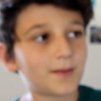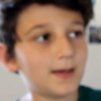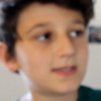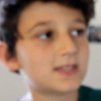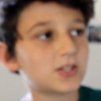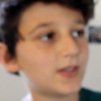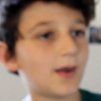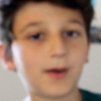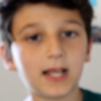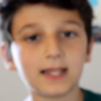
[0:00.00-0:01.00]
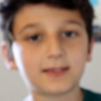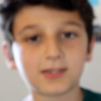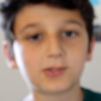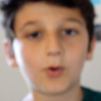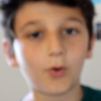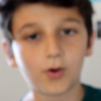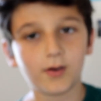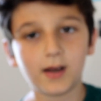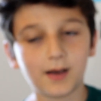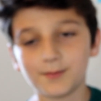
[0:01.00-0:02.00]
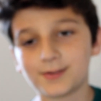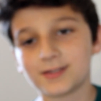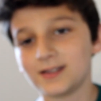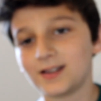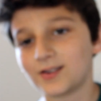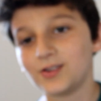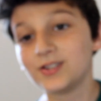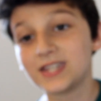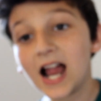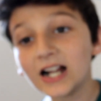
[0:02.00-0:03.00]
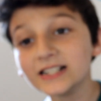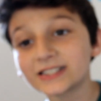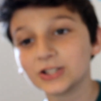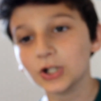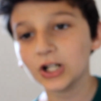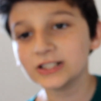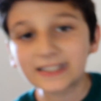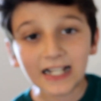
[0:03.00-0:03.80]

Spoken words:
sister, they were at like the store, and I'm just like, are you serious, dude? Are you